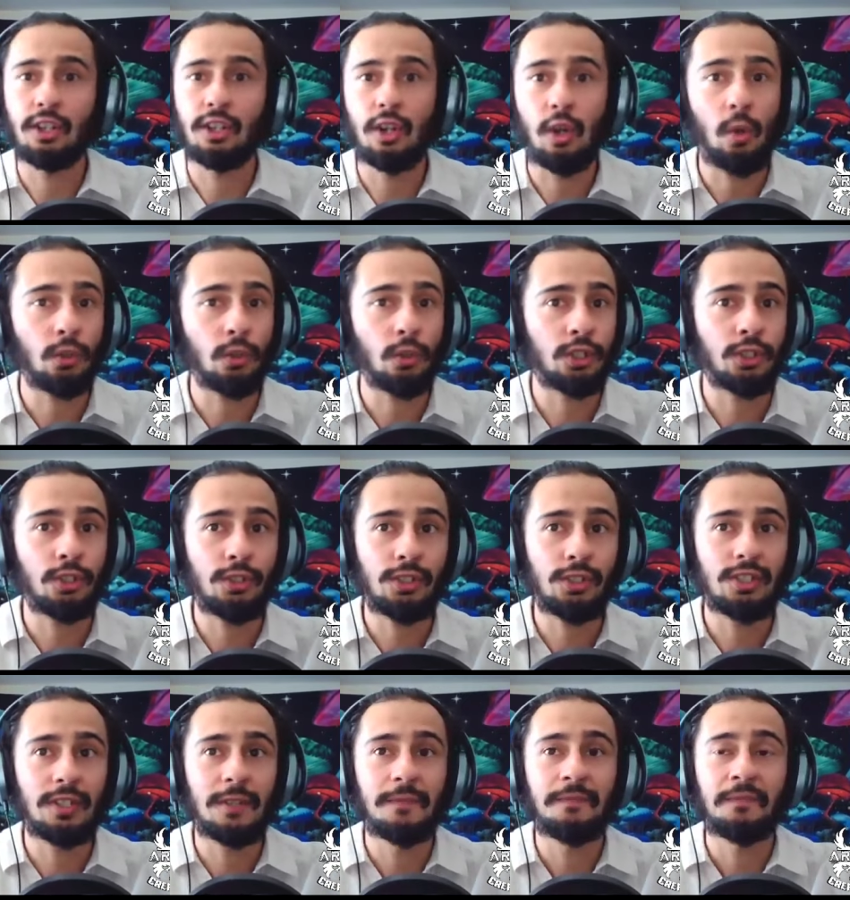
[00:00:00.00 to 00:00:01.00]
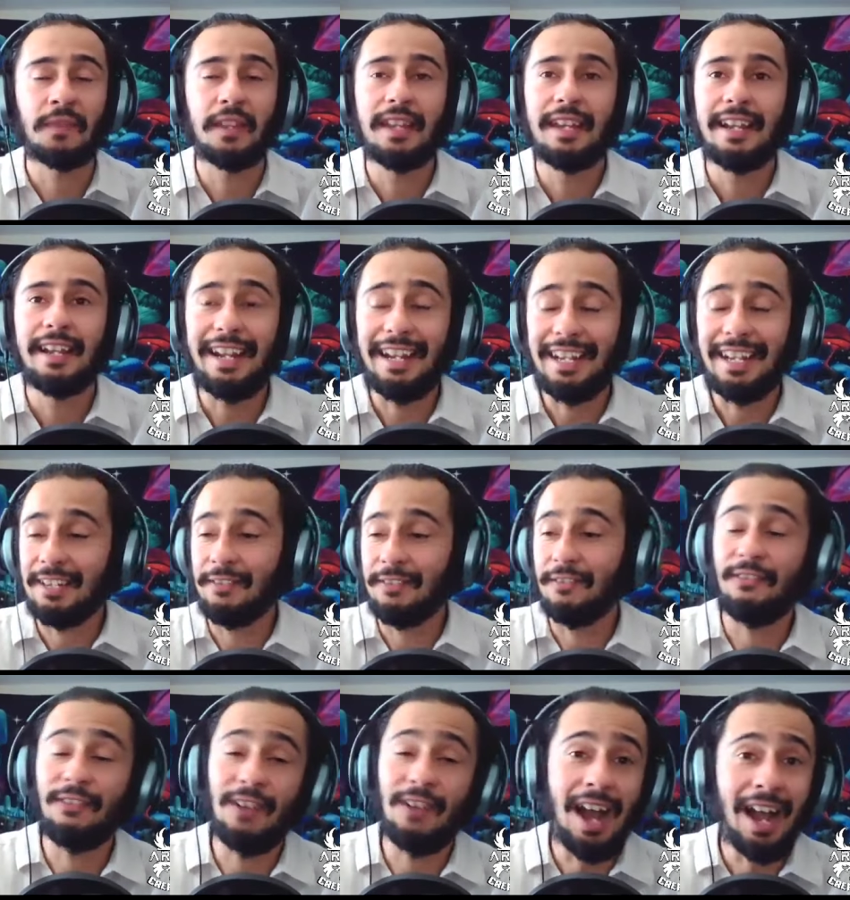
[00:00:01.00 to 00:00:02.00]
cultures in
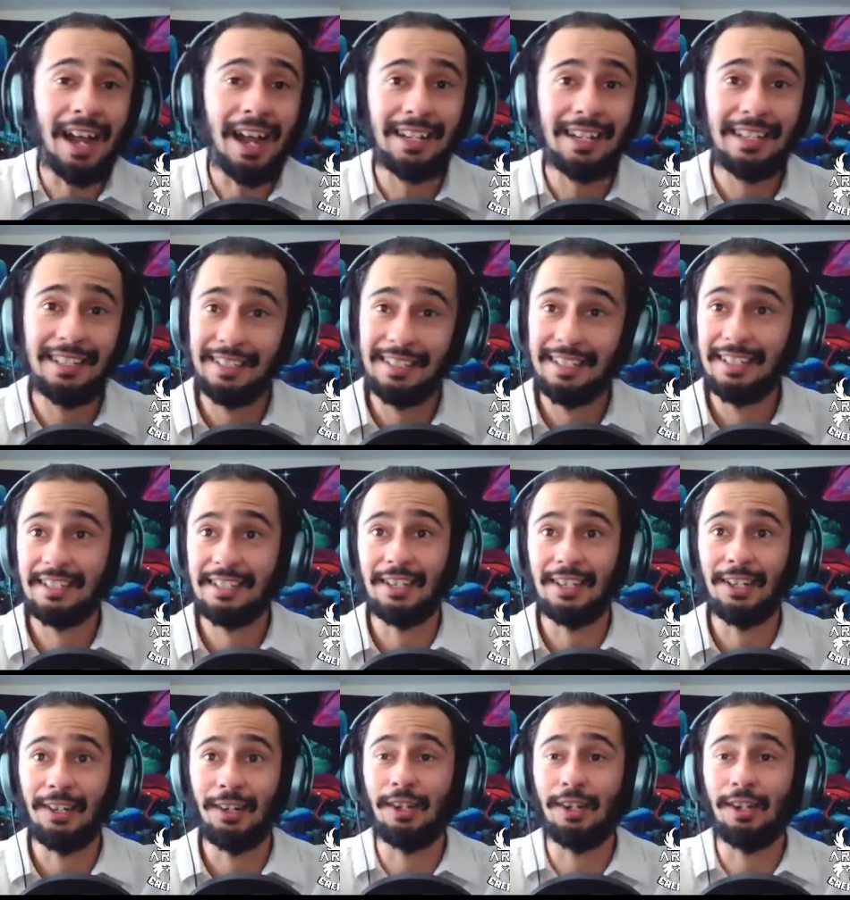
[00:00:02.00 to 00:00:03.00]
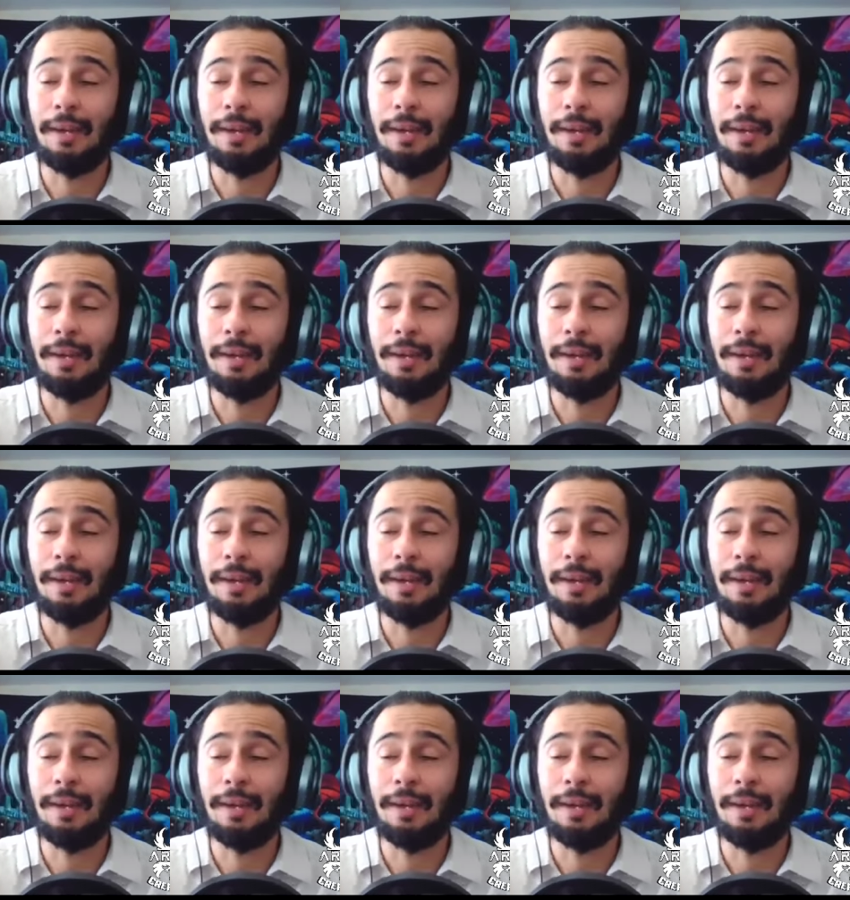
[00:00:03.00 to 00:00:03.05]
fine detail.